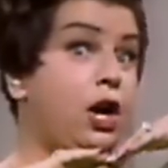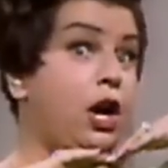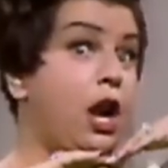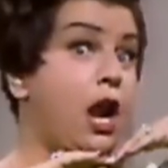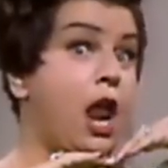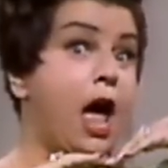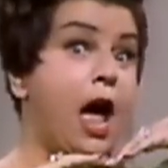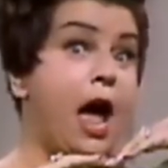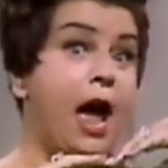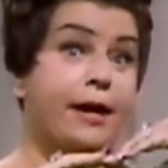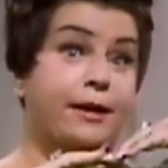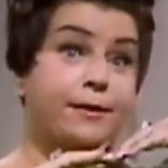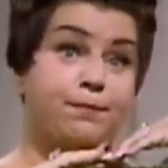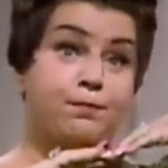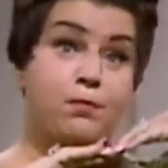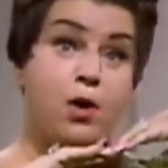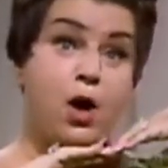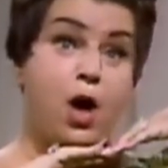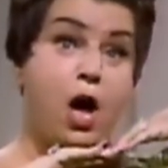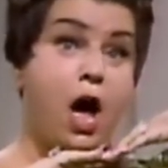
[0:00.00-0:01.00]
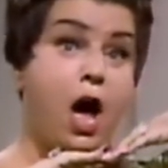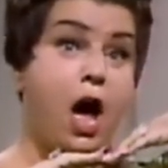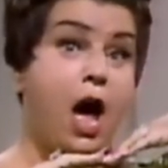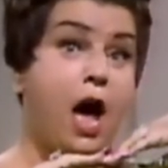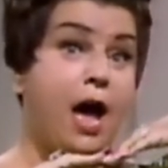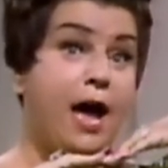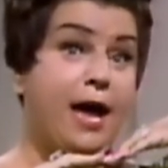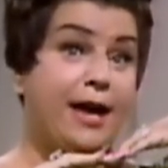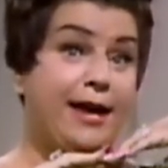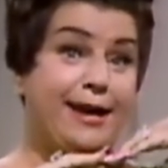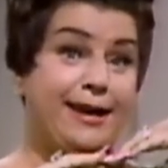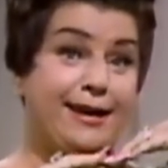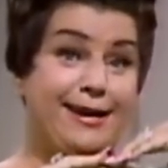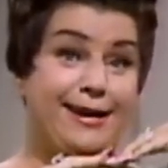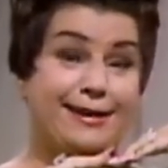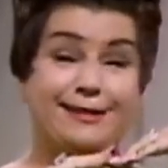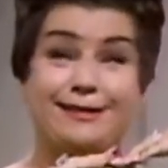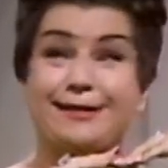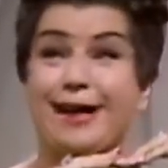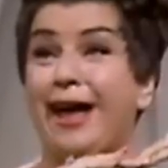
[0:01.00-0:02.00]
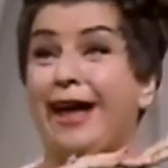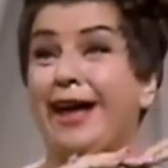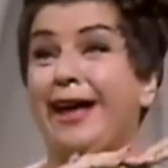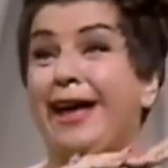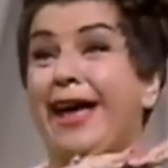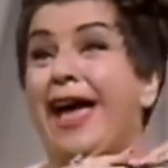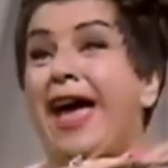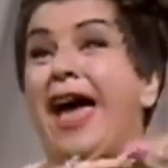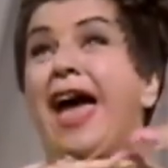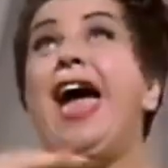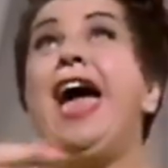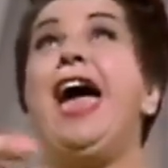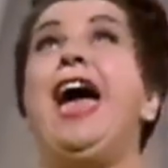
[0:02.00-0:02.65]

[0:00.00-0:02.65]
she had diabetes and she was overweight.